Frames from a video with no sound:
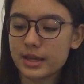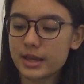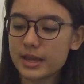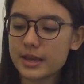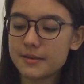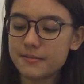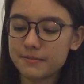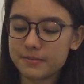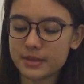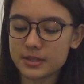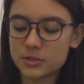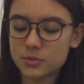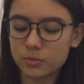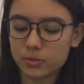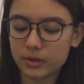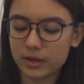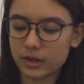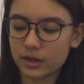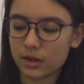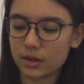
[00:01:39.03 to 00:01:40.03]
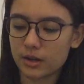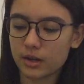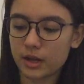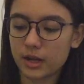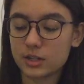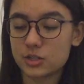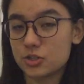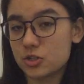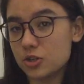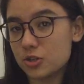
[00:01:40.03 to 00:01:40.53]
If this were
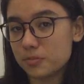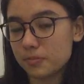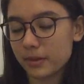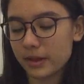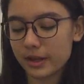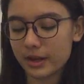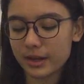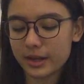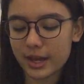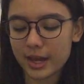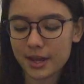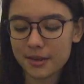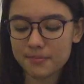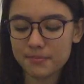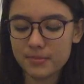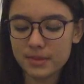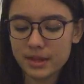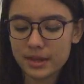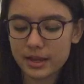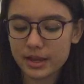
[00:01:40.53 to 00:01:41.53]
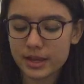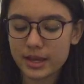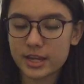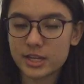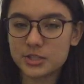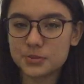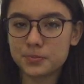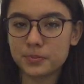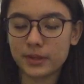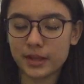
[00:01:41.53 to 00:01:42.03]
a 2-player game,
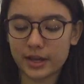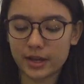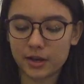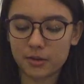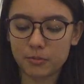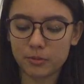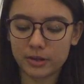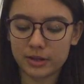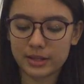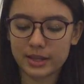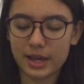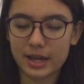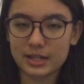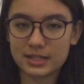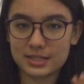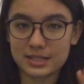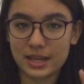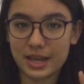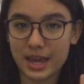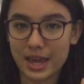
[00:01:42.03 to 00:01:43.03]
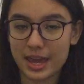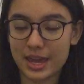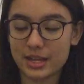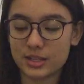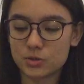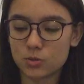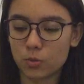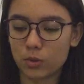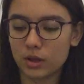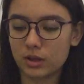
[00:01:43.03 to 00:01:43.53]
each player would get
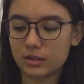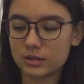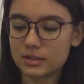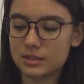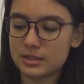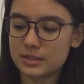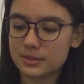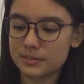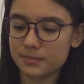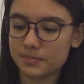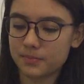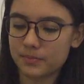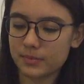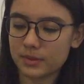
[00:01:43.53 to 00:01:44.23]
8 walls.